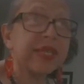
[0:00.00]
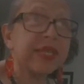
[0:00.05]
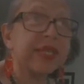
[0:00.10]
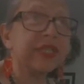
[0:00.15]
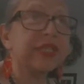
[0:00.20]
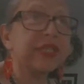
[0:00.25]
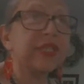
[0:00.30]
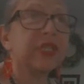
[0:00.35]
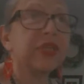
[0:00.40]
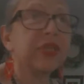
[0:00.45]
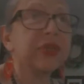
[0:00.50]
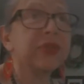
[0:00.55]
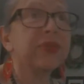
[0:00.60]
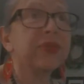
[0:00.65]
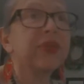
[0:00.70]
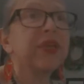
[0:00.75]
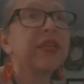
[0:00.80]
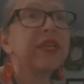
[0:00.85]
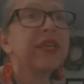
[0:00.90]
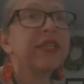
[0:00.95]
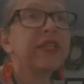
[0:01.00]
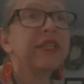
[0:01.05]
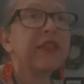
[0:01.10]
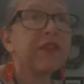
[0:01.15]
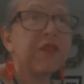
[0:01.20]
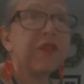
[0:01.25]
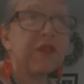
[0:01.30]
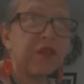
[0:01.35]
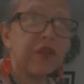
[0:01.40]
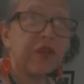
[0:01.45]
into the
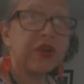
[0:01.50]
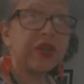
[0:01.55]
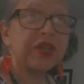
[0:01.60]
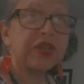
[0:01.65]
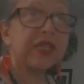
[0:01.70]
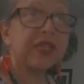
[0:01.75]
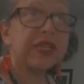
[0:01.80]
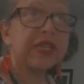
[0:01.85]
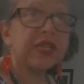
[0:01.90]
first